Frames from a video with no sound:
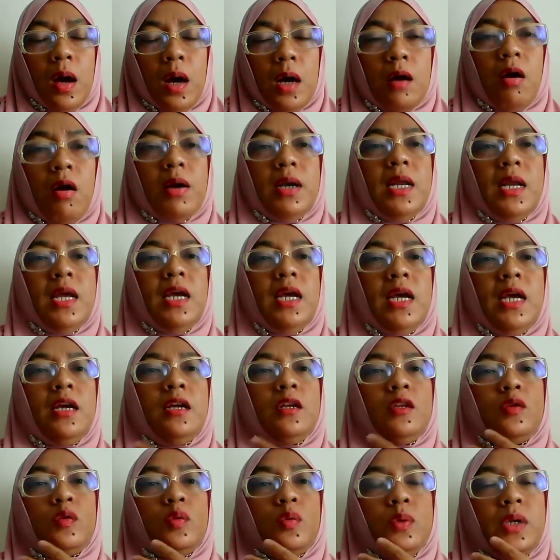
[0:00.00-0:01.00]

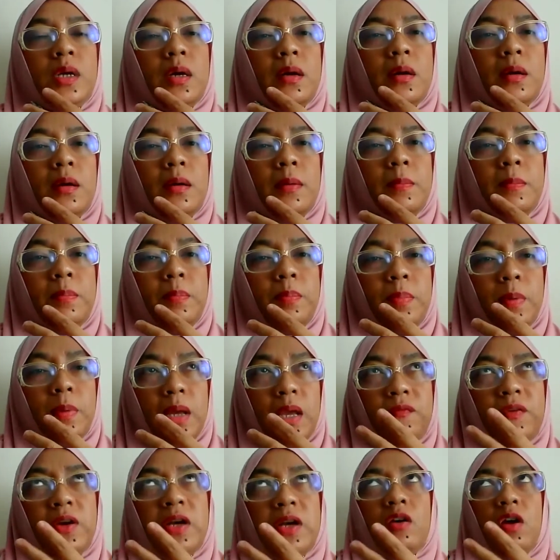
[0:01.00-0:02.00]
according to the
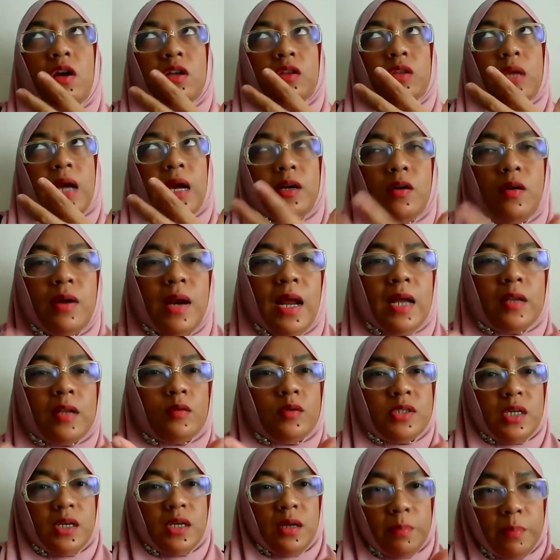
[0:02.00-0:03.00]
even not i don't like to
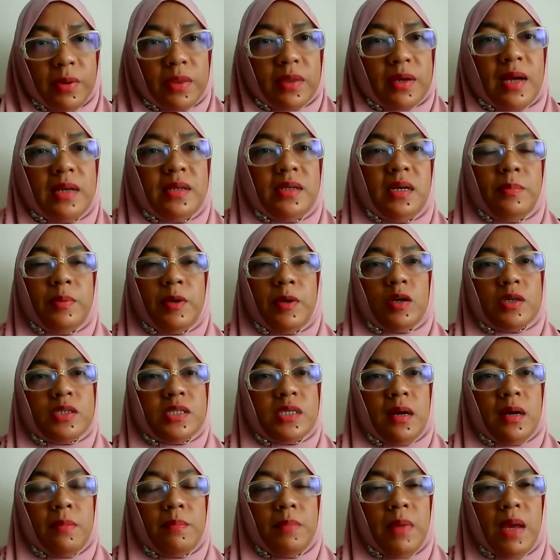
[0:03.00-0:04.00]
say the birth country because uh,